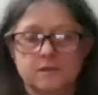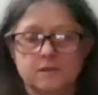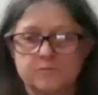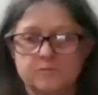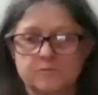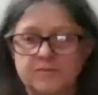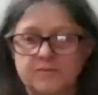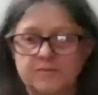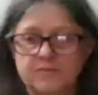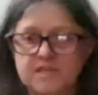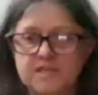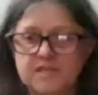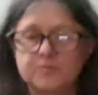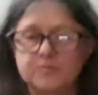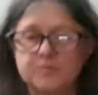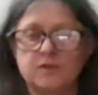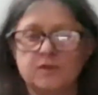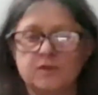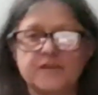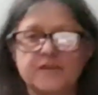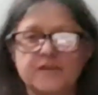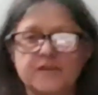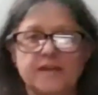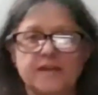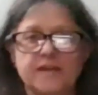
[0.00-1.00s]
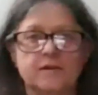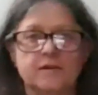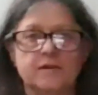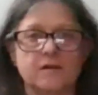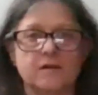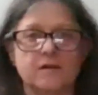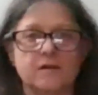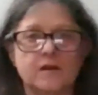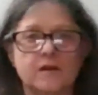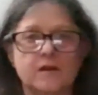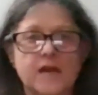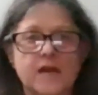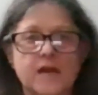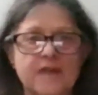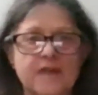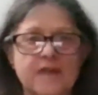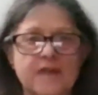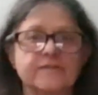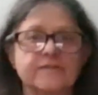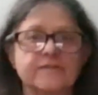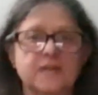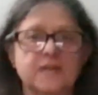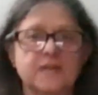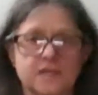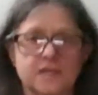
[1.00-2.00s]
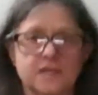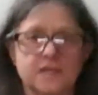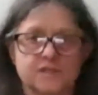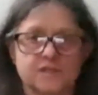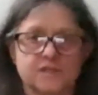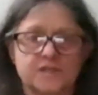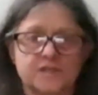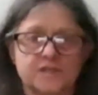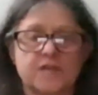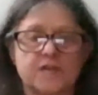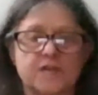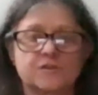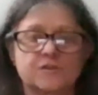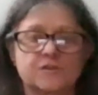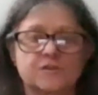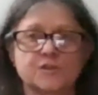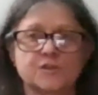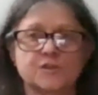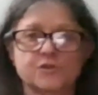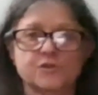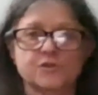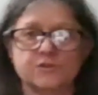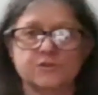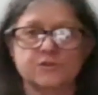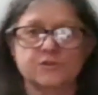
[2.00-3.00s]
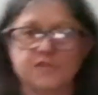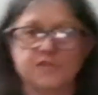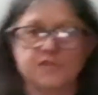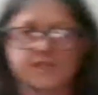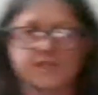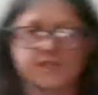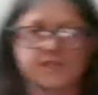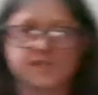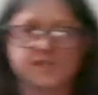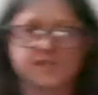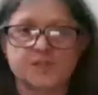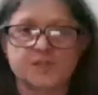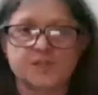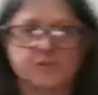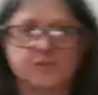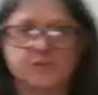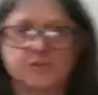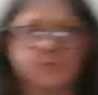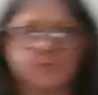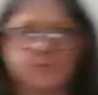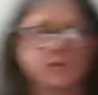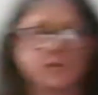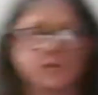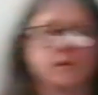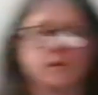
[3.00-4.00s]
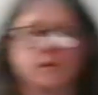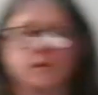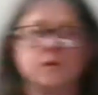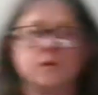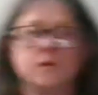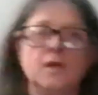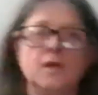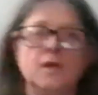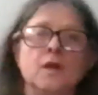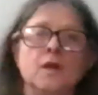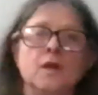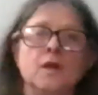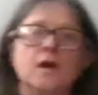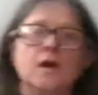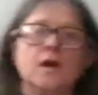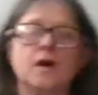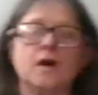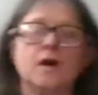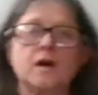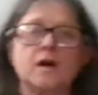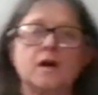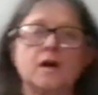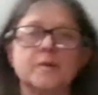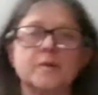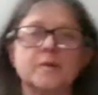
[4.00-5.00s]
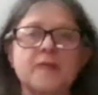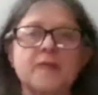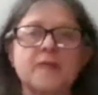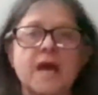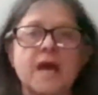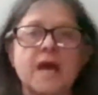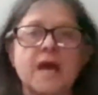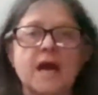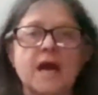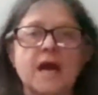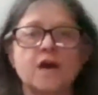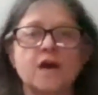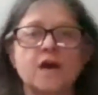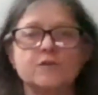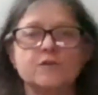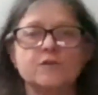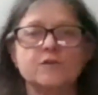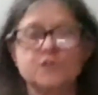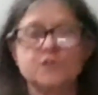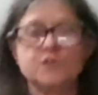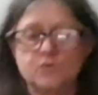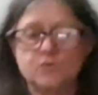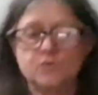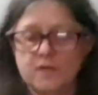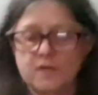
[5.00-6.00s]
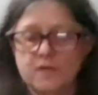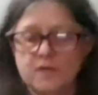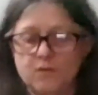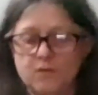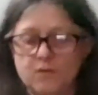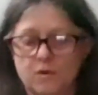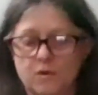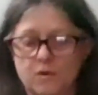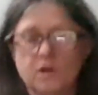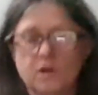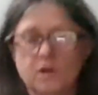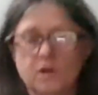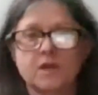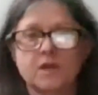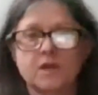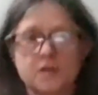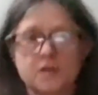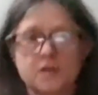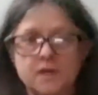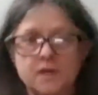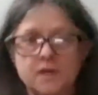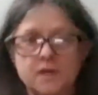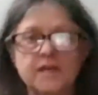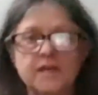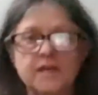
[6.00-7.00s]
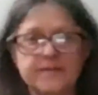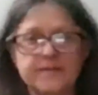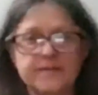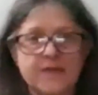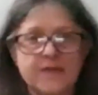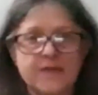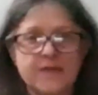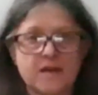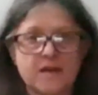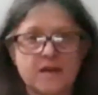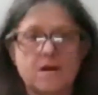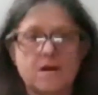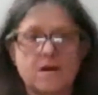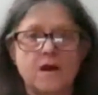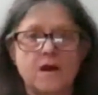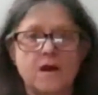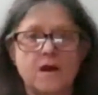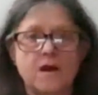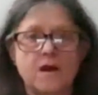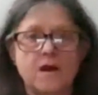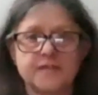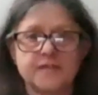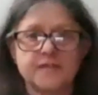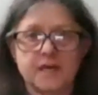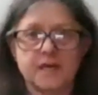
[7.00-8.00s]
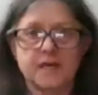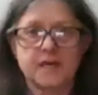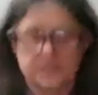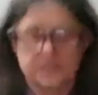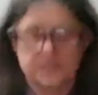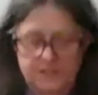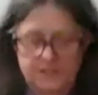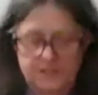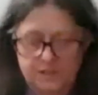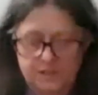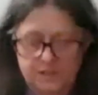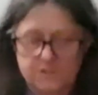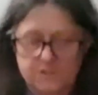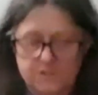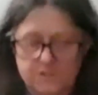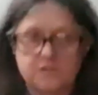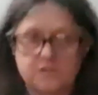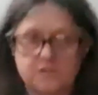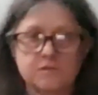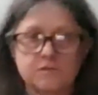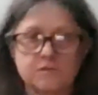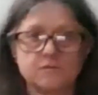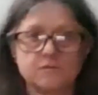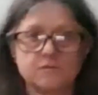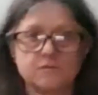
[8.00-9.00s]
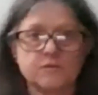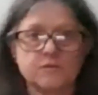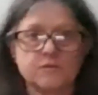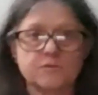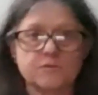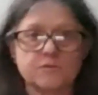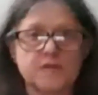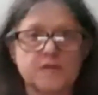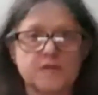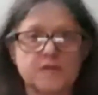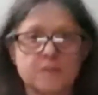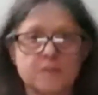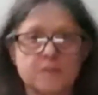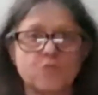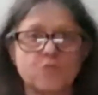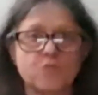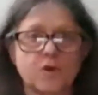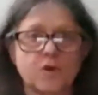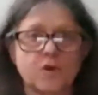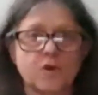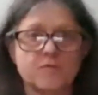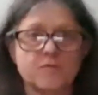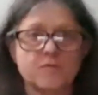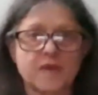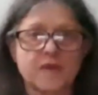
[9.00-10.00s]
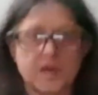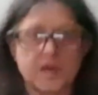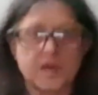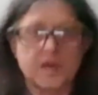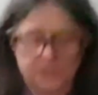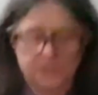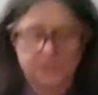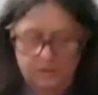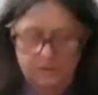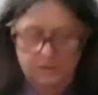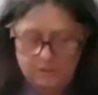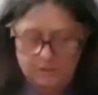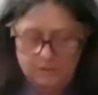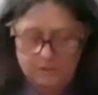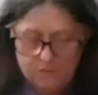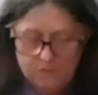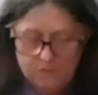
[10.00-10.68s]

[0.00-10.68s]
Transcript: people that are advocates, that are social justice people? How do we work in that context to create more compassion?